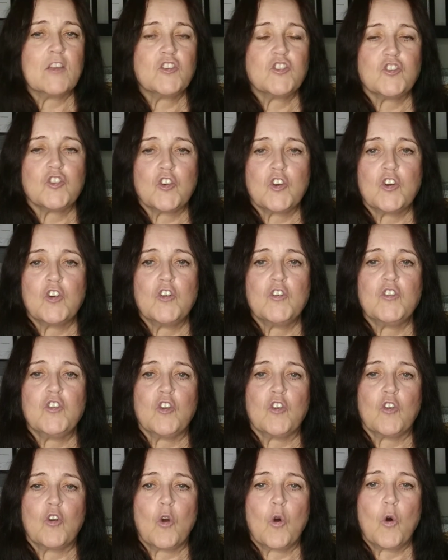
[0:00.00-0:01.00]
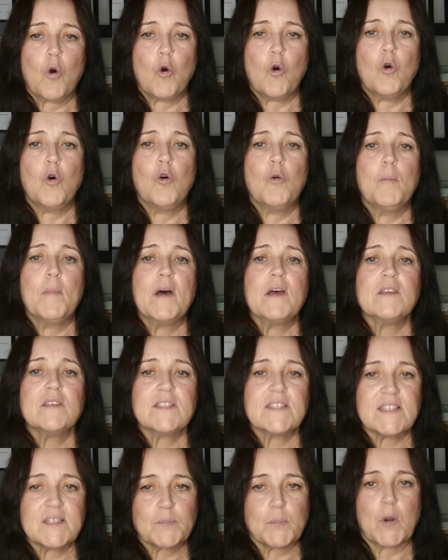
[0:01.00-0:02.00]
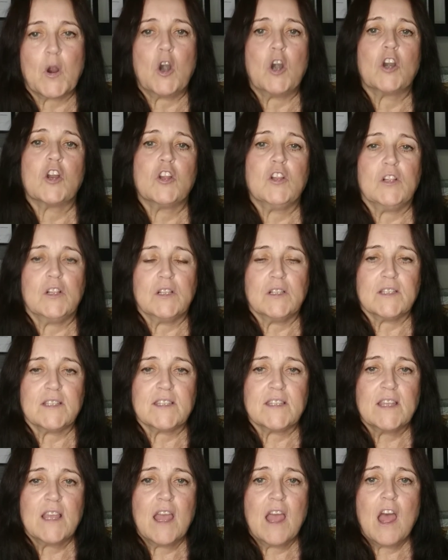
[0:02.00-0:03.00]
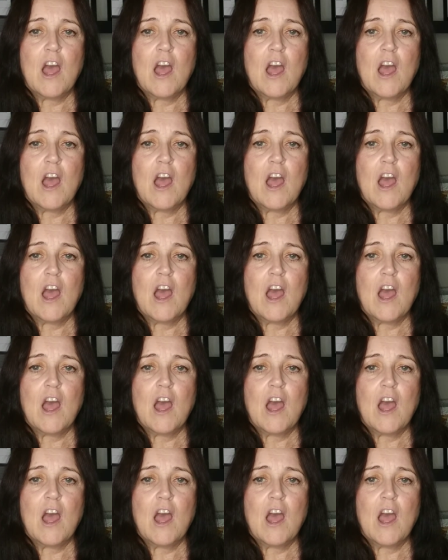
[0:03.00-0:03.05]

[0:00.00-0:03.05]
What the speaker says: sure your home sparkles.